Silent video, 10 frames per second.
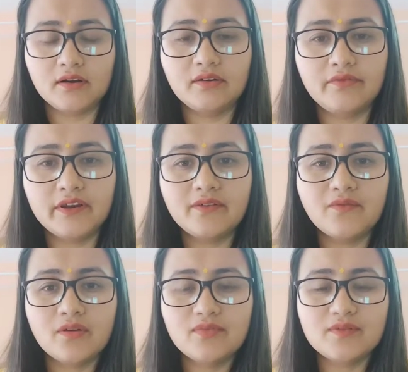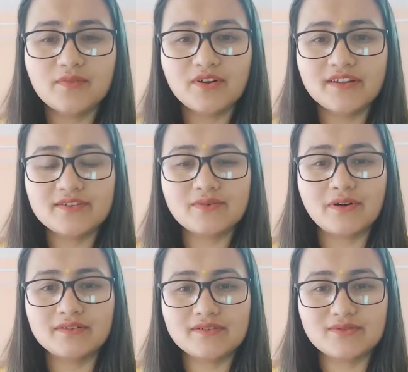A very warm good morning to
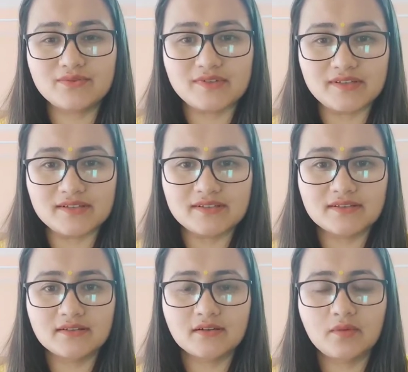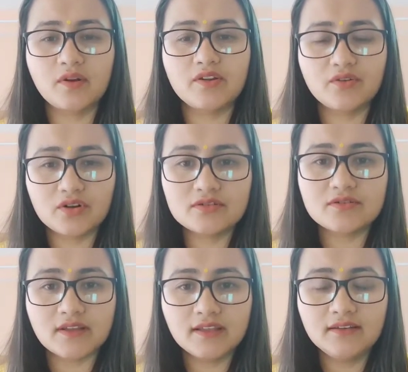all the students. How are you all
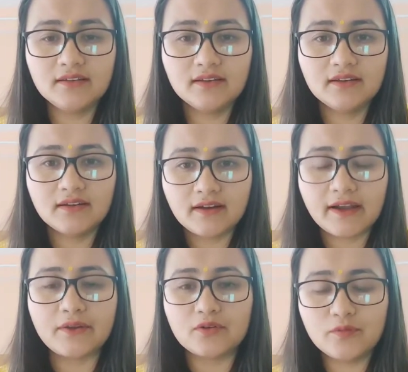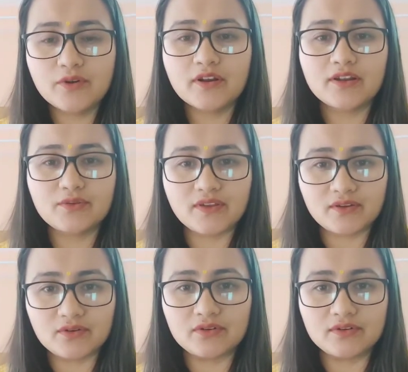doing? I hope you all are
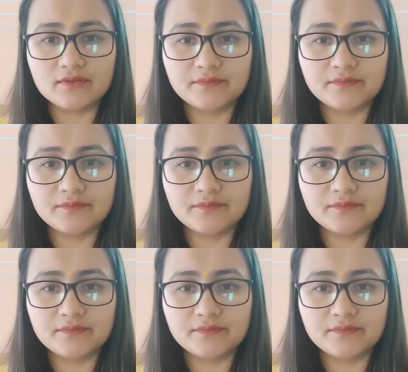doing good.